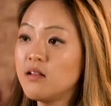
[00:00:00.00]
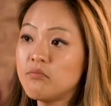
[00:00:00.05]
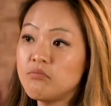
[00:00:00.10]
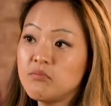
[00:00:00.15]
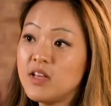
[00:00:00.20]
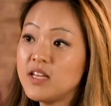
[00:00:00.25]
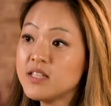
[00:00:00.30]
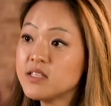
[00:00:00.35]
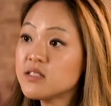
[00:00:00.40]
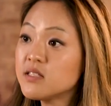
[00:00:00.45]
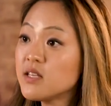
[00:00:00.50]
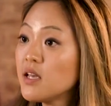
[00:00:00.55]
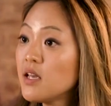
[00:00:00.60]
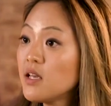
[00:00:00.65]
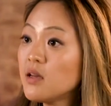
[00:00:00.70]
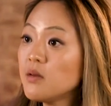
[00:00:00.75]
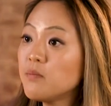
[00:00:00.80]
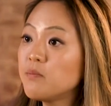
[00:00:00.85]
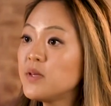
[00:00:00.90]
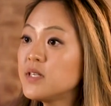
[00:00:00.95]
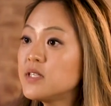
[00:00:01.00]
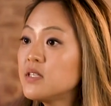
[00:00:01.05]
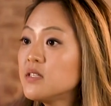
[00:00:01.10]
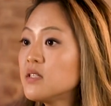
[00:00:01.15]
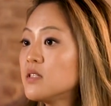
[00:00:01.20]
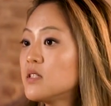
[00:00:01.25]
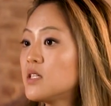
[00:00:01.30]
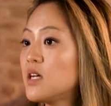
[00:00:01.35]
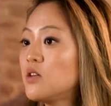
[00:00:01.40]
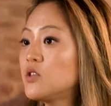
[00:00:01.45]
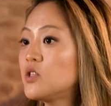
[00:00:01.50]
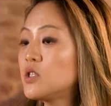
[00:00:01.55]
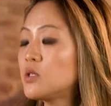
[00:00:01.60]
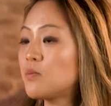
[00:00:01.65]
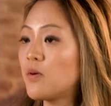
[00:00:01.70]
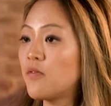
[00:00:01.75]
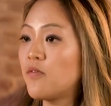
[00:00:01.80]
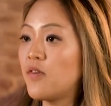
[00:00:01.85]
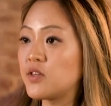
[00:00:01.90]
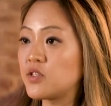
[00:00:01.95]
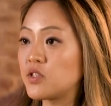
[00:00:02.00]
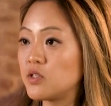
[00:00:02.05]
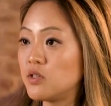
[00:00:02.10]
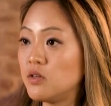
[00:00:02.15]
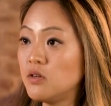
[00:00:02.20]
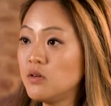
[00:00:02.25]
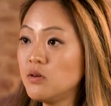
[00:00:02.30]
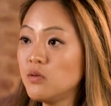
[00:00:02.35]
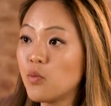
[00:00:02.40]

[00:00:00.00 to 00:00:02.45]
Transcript: Let's say a business intelligence professional